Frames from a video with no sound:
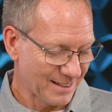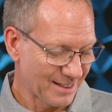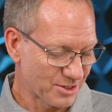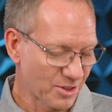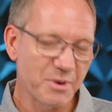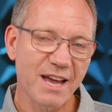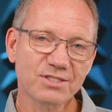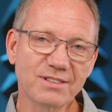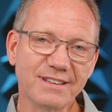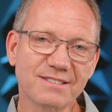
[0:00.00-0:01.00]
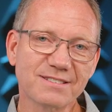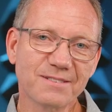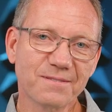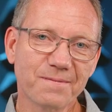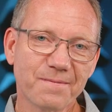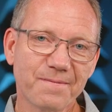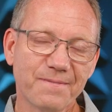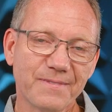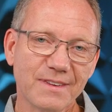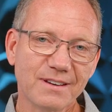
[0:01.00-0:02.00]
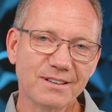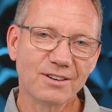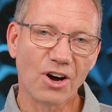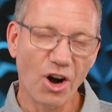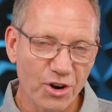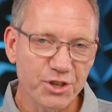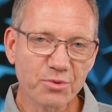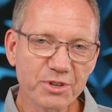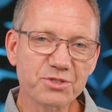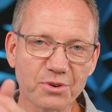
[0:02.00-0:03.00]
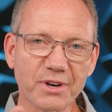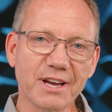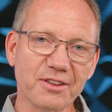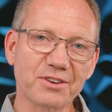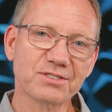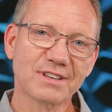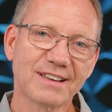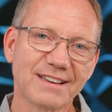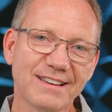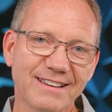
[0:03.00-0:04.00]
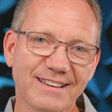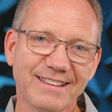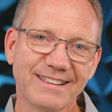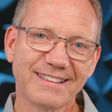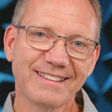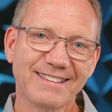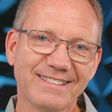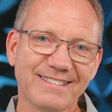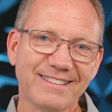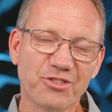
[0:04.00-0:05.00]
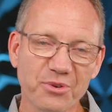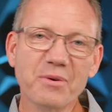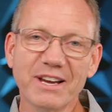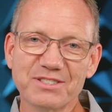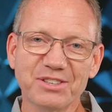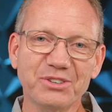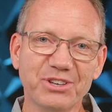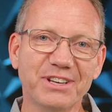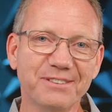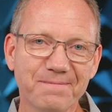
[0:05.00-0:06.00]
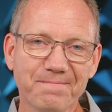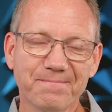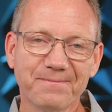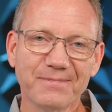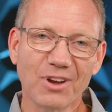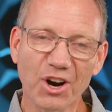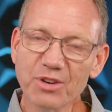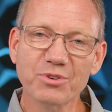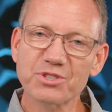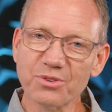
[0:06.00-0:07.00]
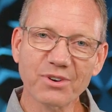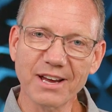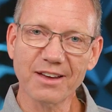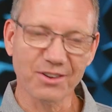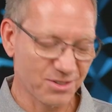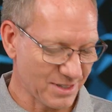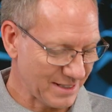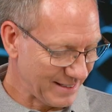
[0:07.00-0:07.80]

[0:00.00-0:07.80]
So let me ask you this. Are you restoring others? The three ways to do good. Are you restoring others?